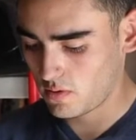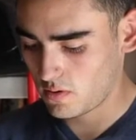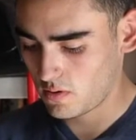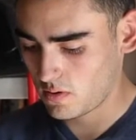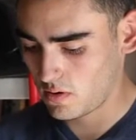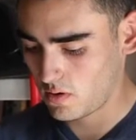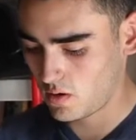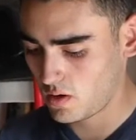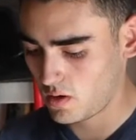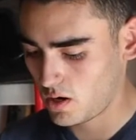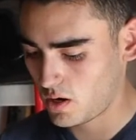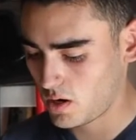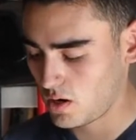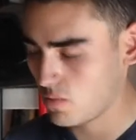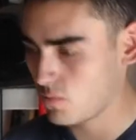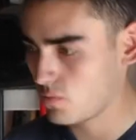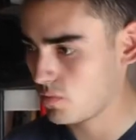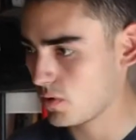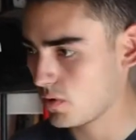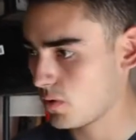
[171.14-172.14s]
on
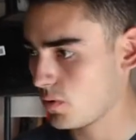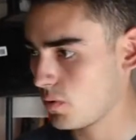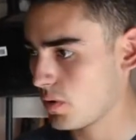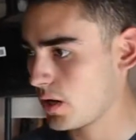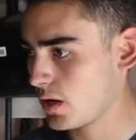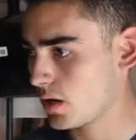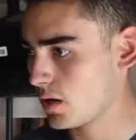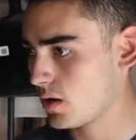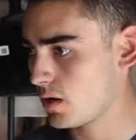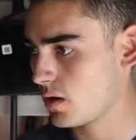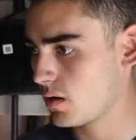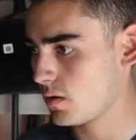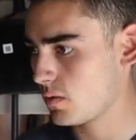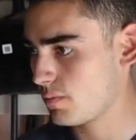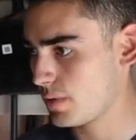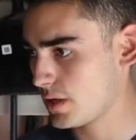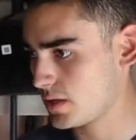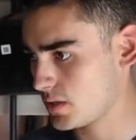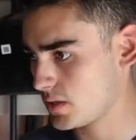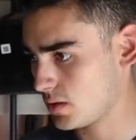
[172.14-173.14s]
real quick.
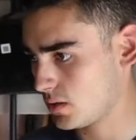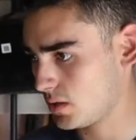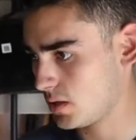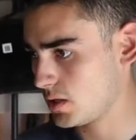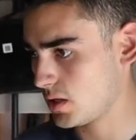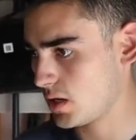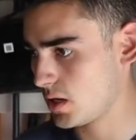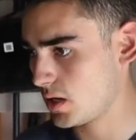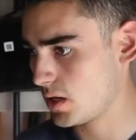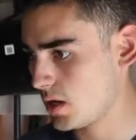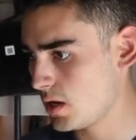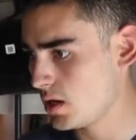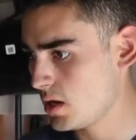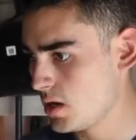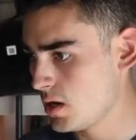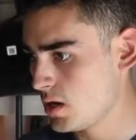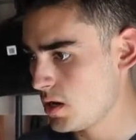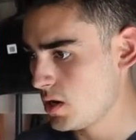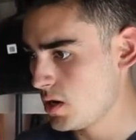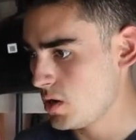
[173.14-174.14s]
Basically done
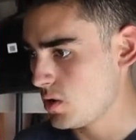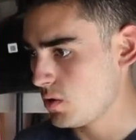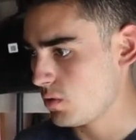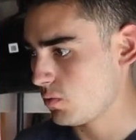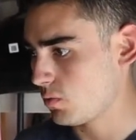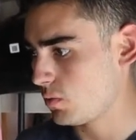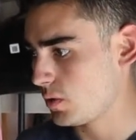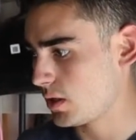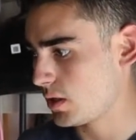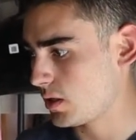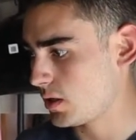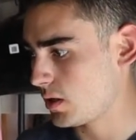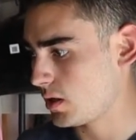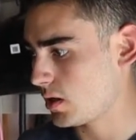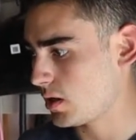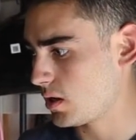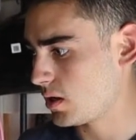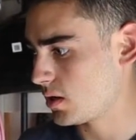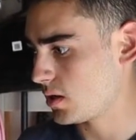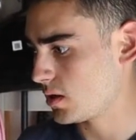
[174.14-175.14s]
with
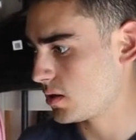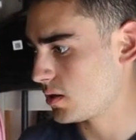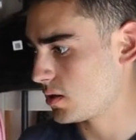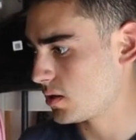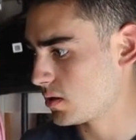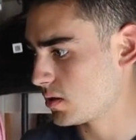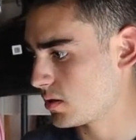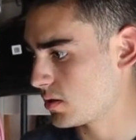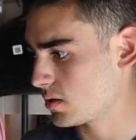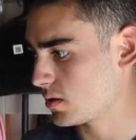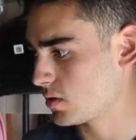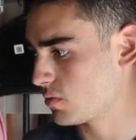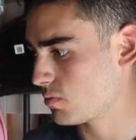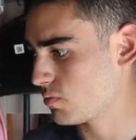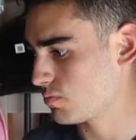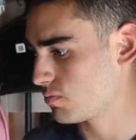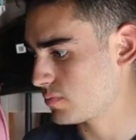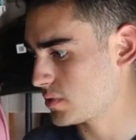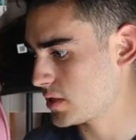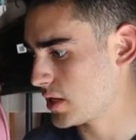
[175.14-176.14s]
the
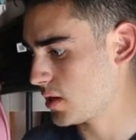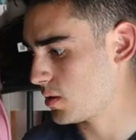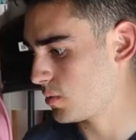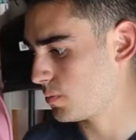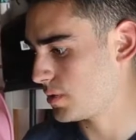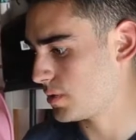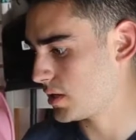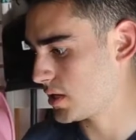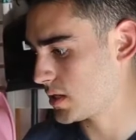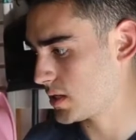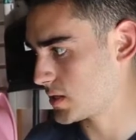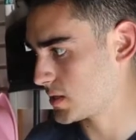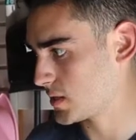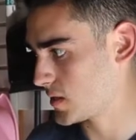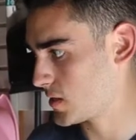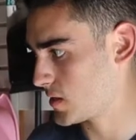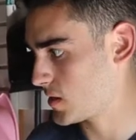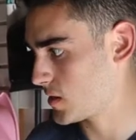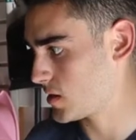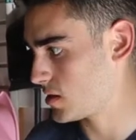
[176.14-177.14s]
tailpiece, and
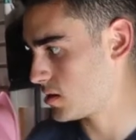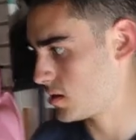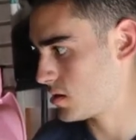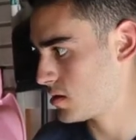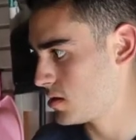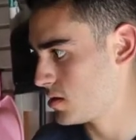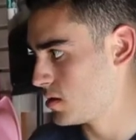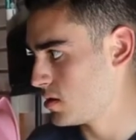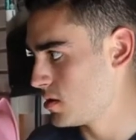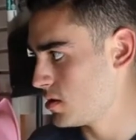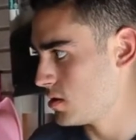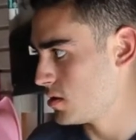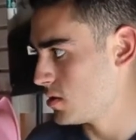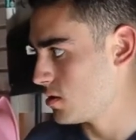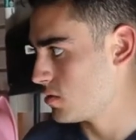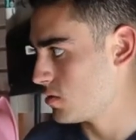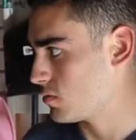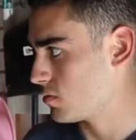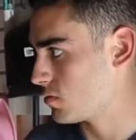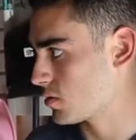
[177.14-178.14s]
then
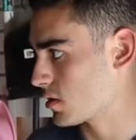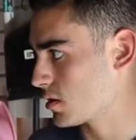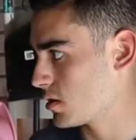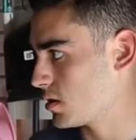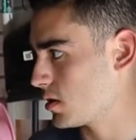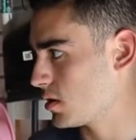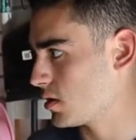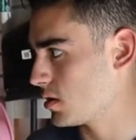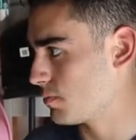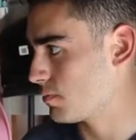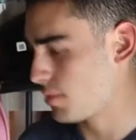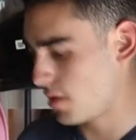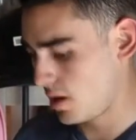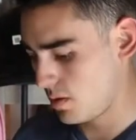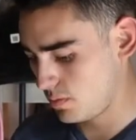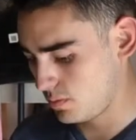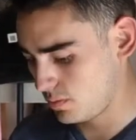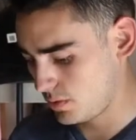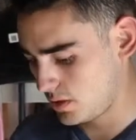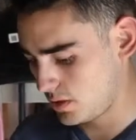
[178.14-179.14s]
we're gonna
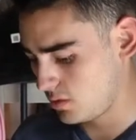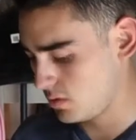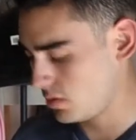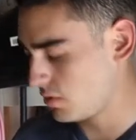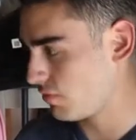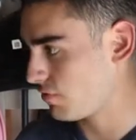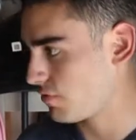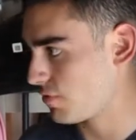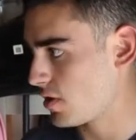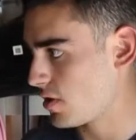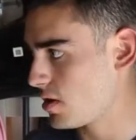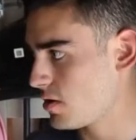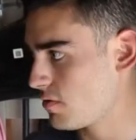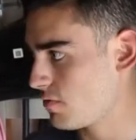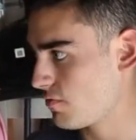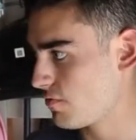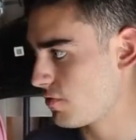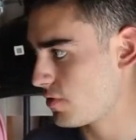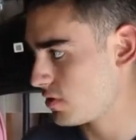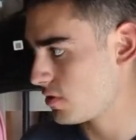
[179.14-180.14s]
probably do the front
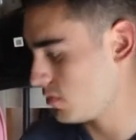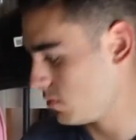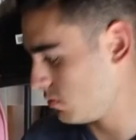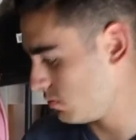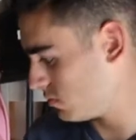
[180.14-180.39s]
first,